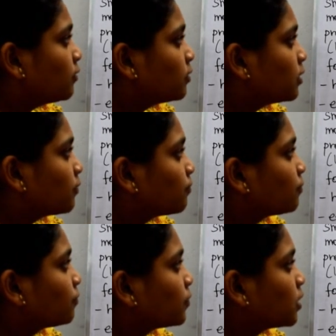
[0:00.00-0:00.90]
fluid.
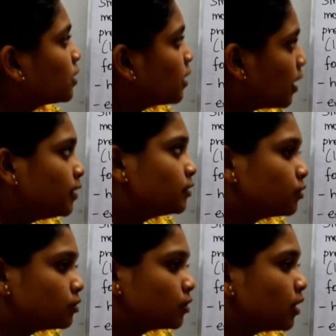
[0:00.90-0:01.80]
Yeah, it is
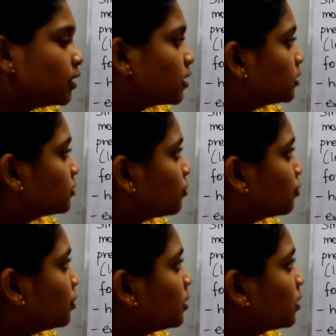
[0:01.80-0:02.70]
also colorless
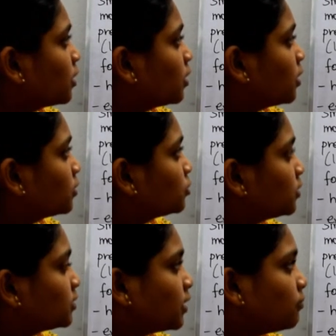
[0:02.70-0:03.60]
fluid. So
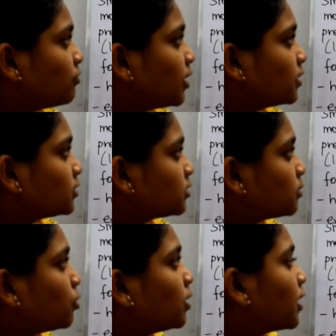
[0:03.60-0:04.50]
this lymphatic system
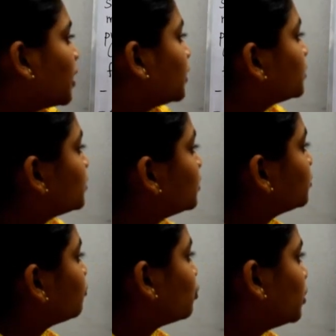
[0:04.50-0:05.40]
only collects this
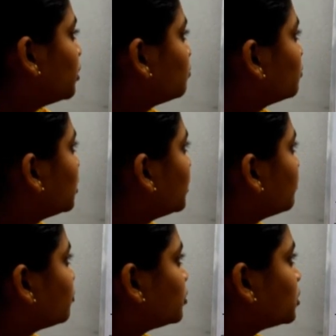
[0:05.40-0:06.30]
fluid,
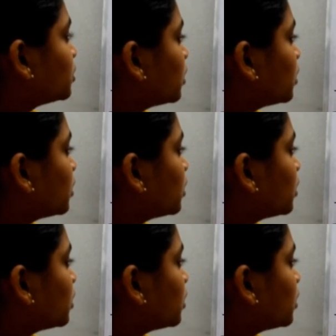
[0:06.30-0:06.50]
lymph, which is